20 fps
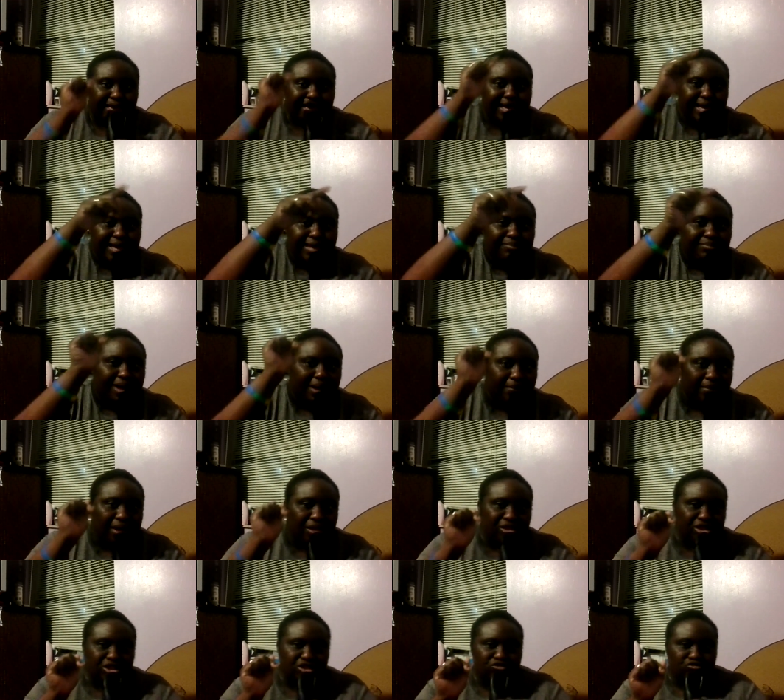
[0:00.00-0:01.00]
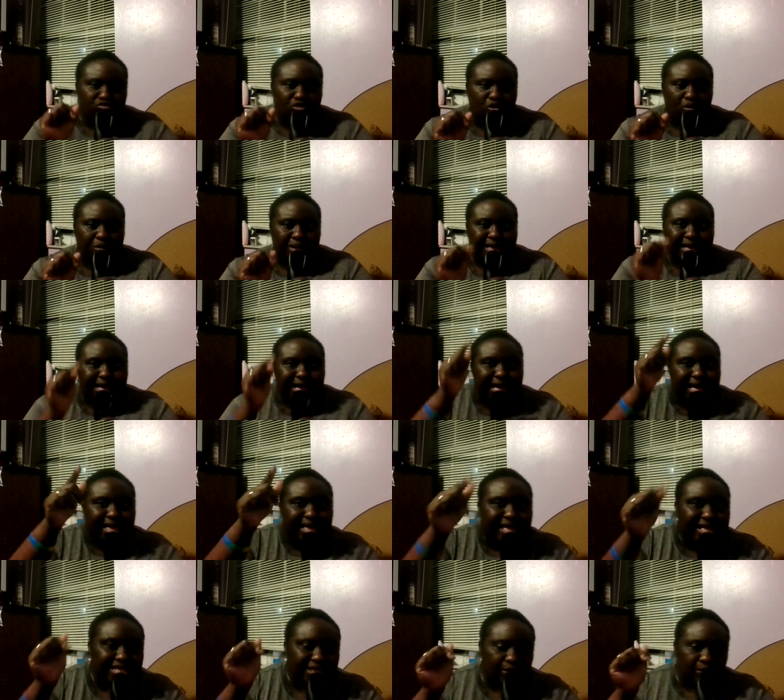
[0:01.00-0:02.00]
in my mother's room and
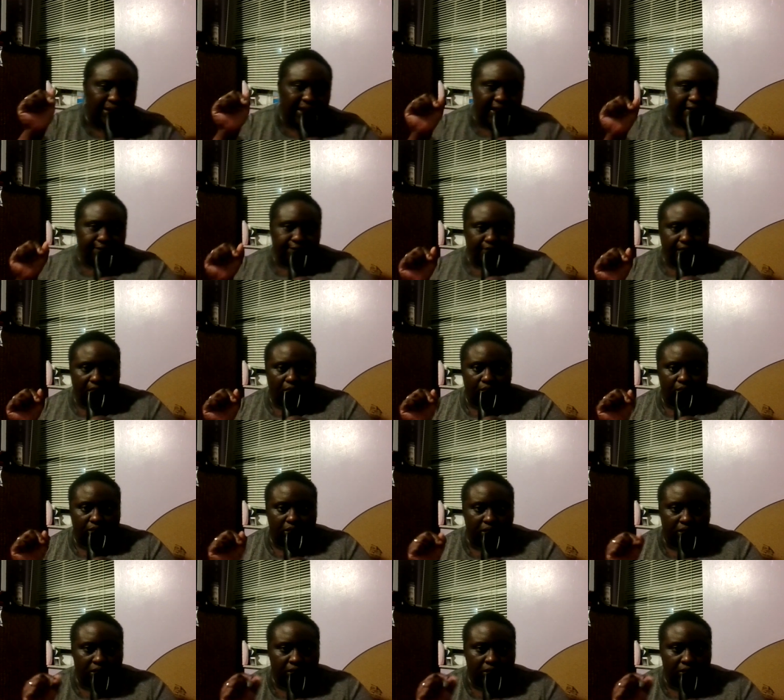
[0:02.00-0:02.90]
guess what i found